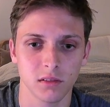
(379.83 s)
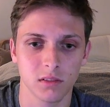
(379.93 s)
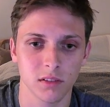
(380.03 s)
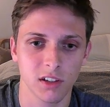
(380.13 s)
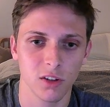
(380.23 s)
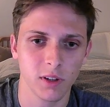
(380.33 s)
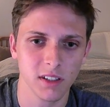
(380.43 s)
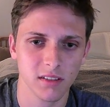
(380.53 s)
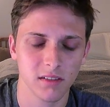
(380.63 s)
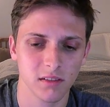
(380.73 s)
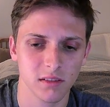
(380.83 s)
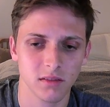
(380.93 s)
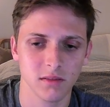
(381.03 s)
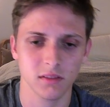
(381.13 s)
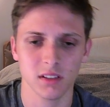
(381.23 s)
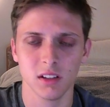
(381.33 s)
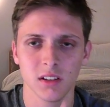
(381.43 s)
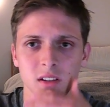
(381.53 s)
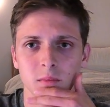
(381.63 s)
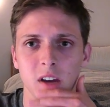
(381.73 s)
You know what?
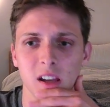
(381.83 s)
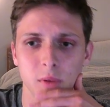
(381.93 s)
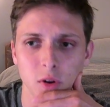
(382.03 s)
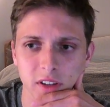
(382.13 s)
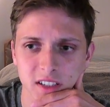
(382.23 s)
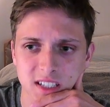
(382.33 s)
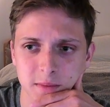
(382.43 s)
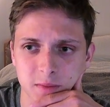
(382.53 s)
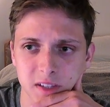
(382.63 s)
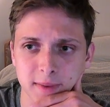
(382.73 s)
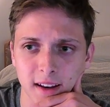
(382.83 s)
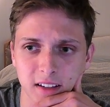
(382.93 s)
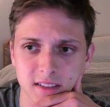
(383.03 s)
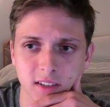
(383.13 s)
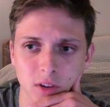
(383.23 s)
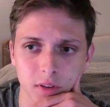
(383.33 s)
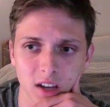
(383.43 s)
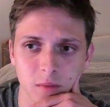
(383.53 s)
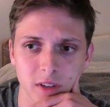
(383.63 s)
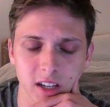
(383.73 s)
My opponent seems to be spending 0
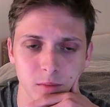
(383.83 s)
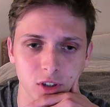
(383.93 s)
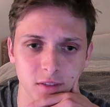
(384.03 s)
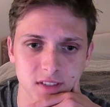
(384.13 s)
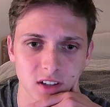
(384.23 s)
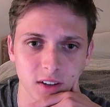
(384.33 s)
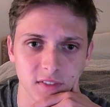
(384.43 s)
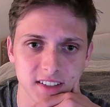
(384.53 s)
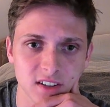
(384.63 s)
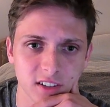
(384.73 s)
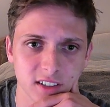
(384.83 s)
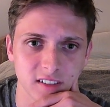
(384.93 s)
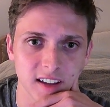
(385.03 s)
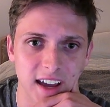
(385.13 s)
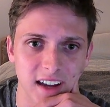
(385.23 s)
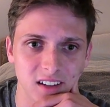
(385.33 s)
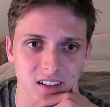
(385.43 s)
time on any move, so if I start an attack,